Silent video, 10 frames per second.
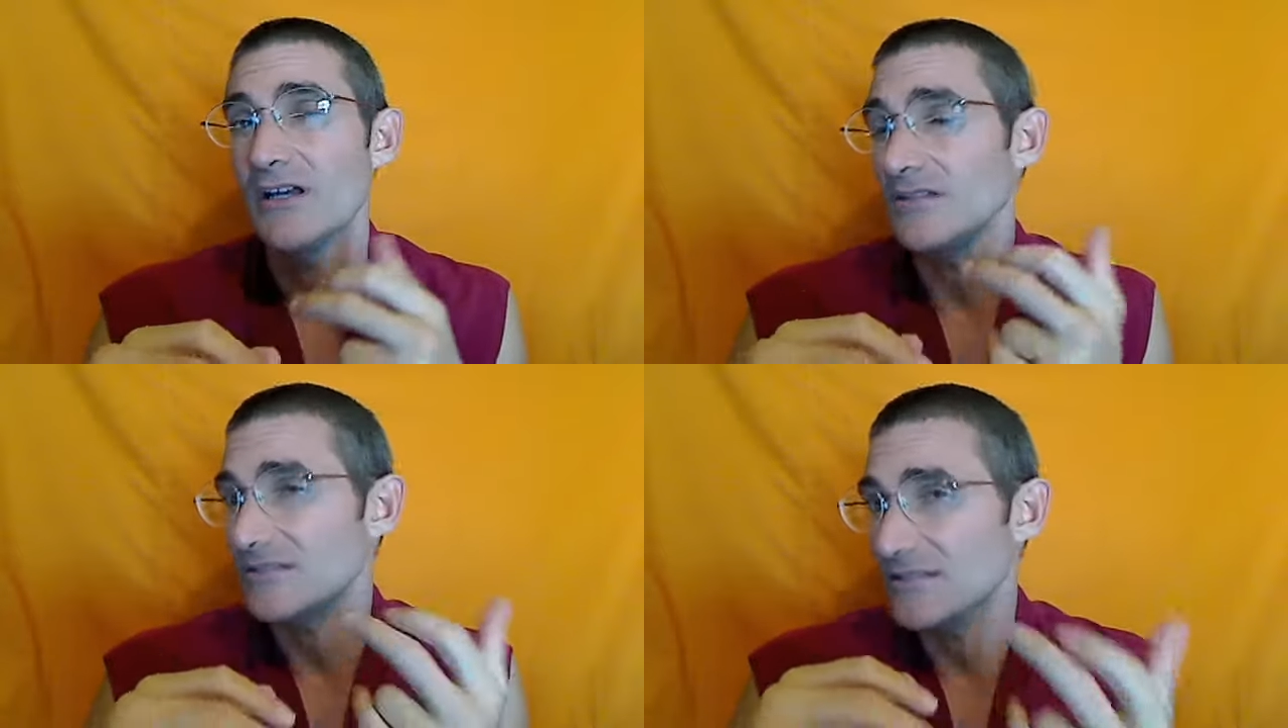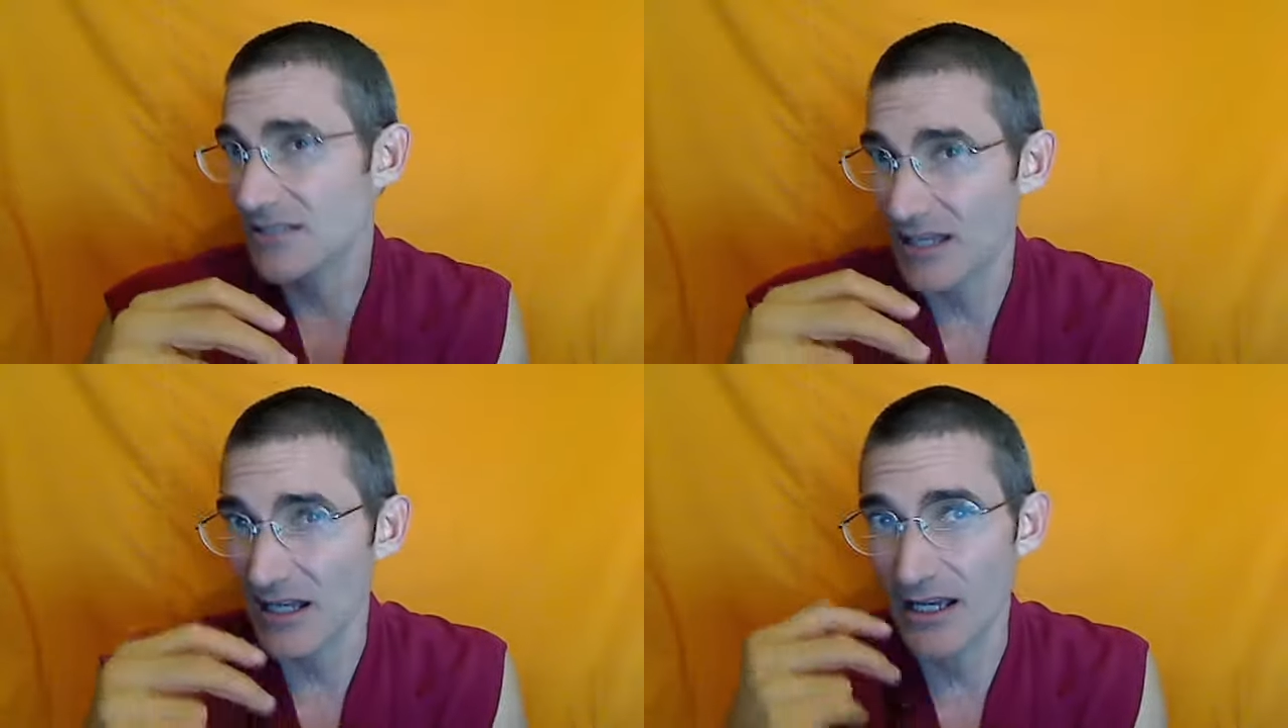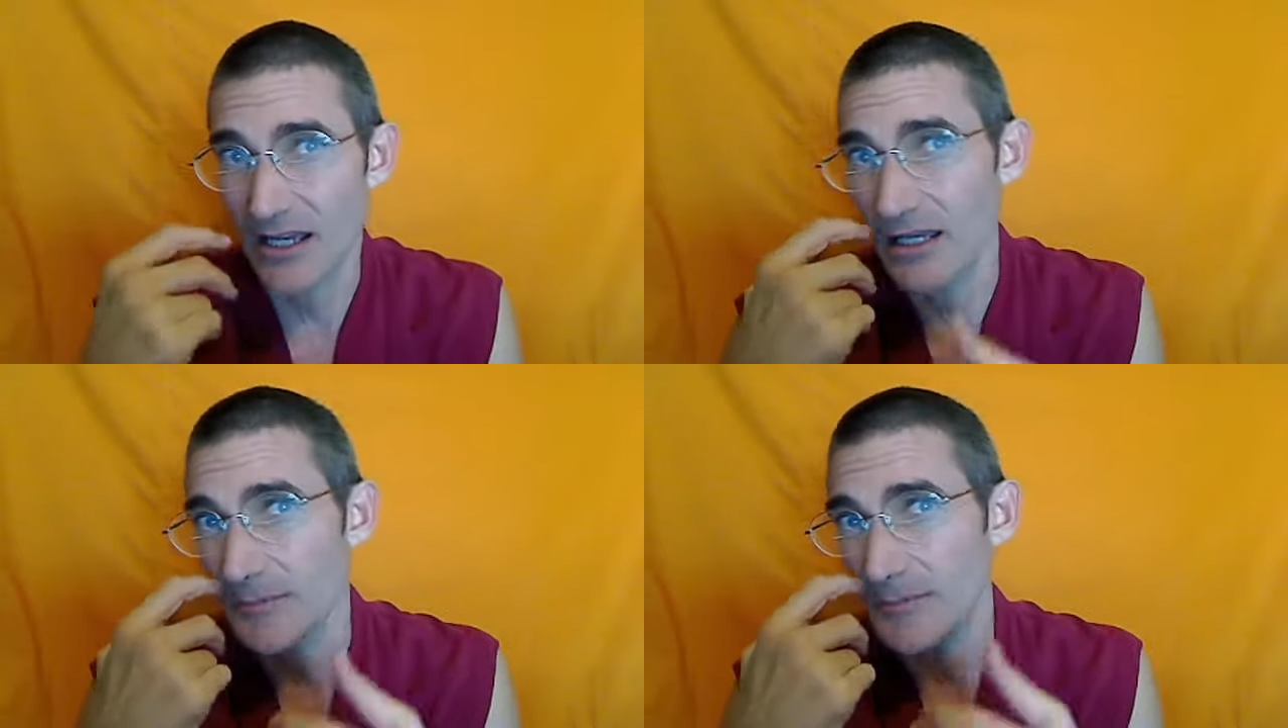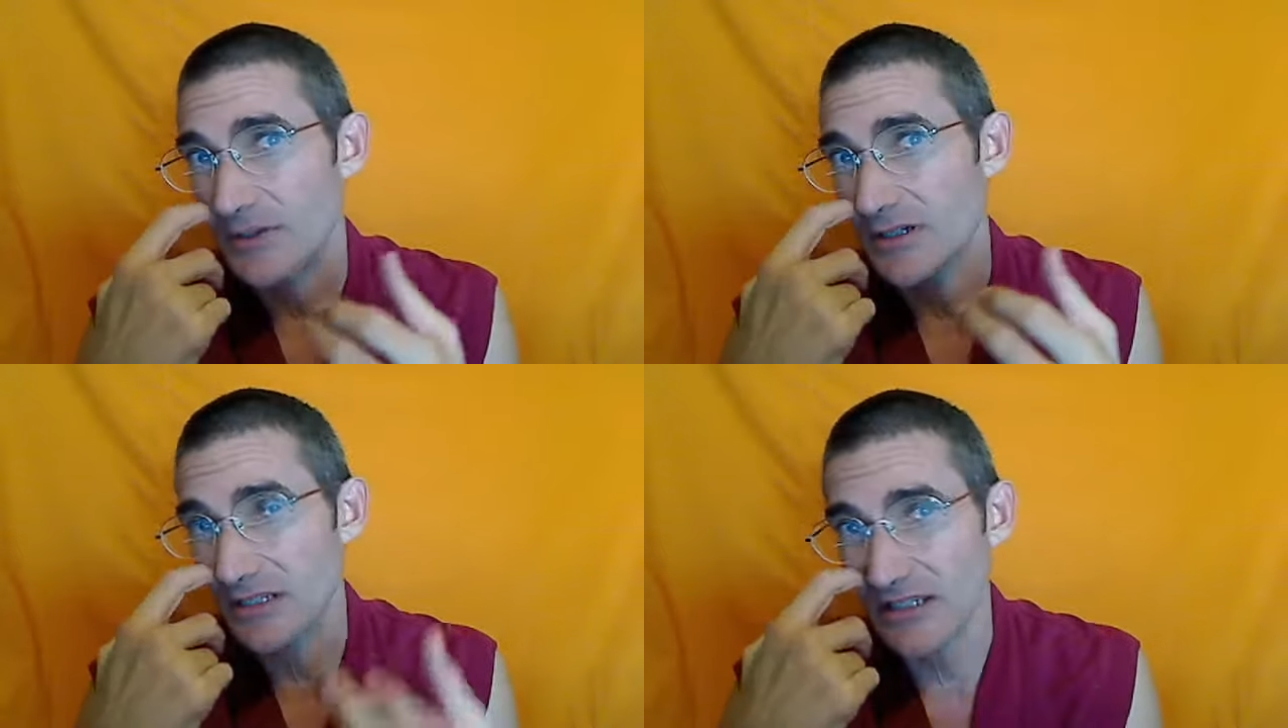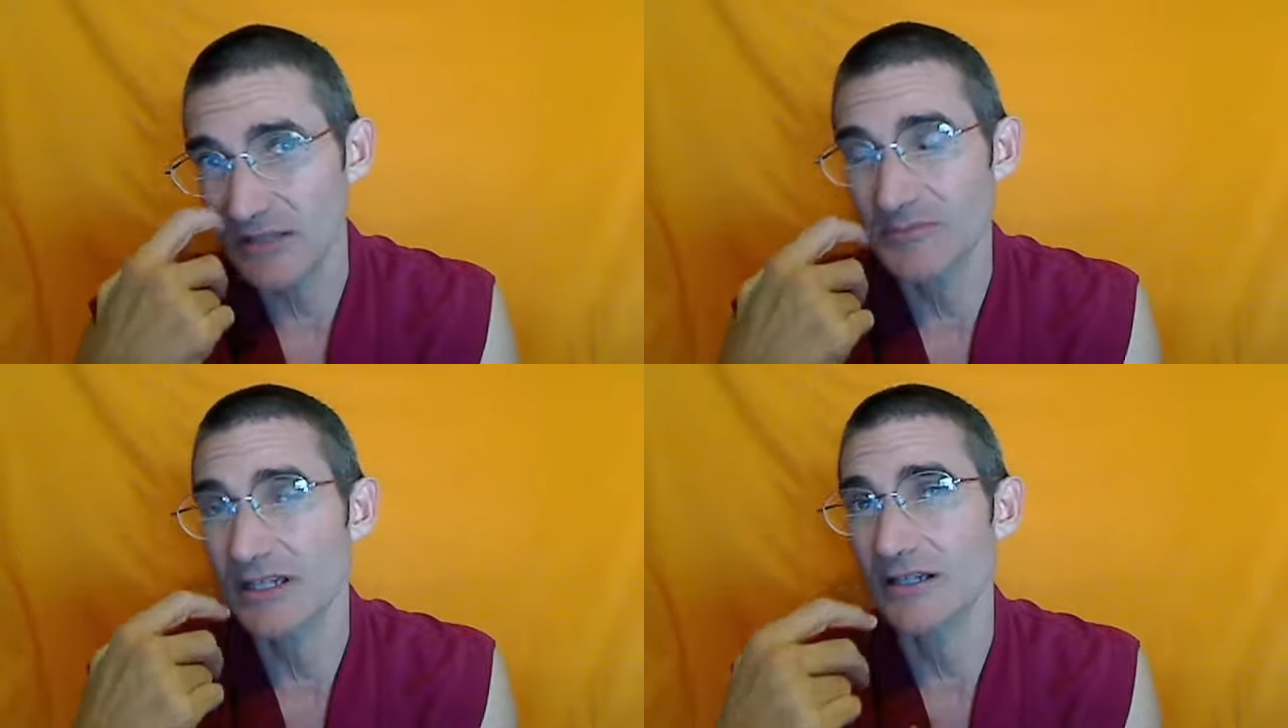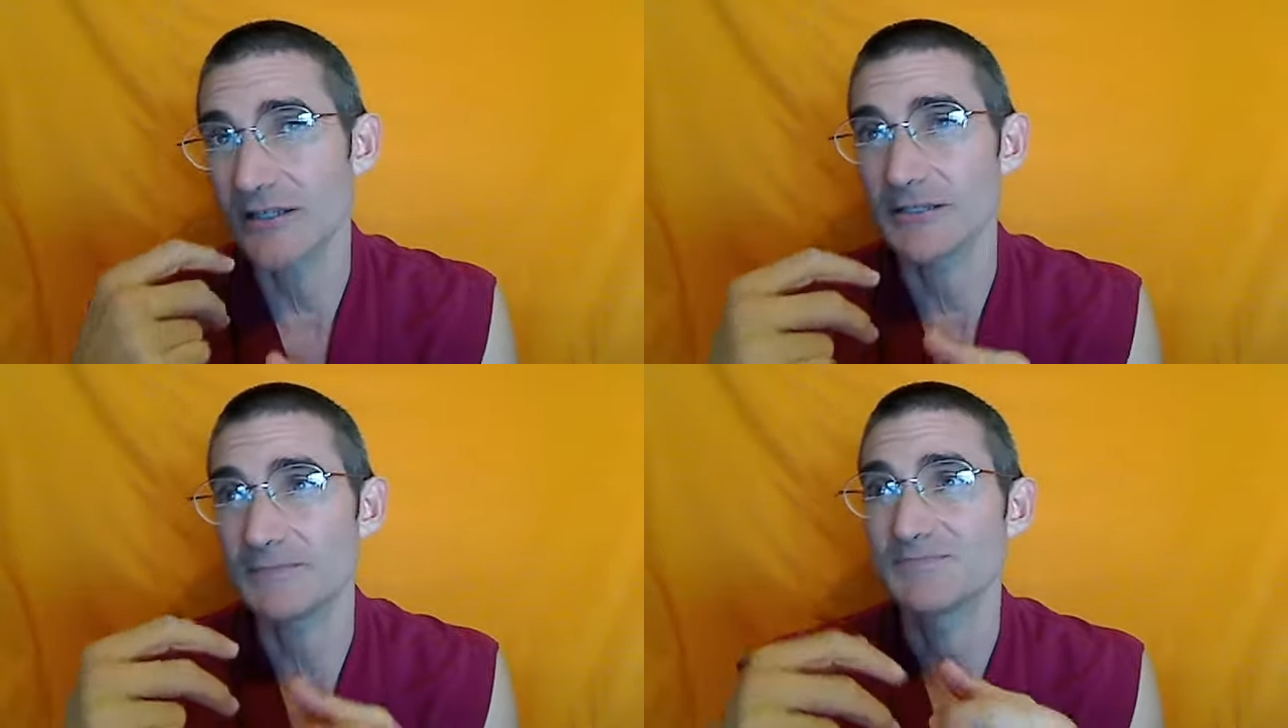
on, on Skype or email